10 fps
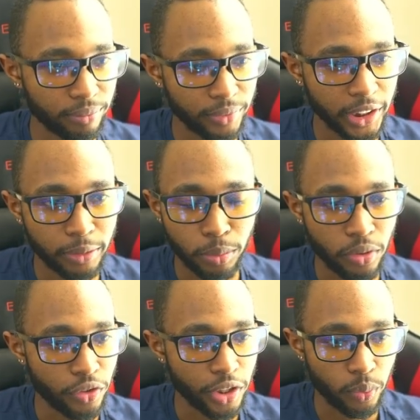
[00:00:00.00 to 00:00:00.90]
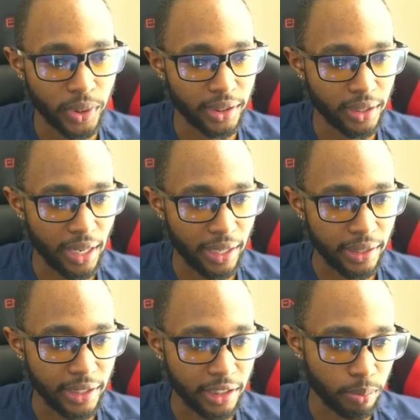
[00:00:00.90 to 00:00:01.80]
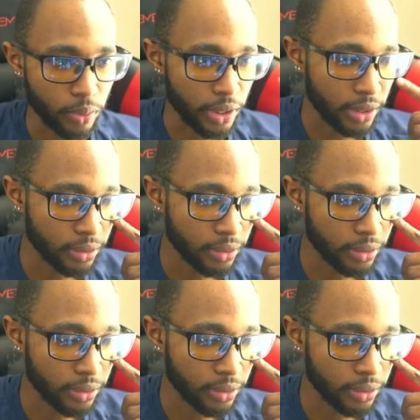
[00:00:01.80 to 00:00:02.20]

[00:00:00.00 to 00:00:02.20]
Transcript: This move just wins a knight at this point.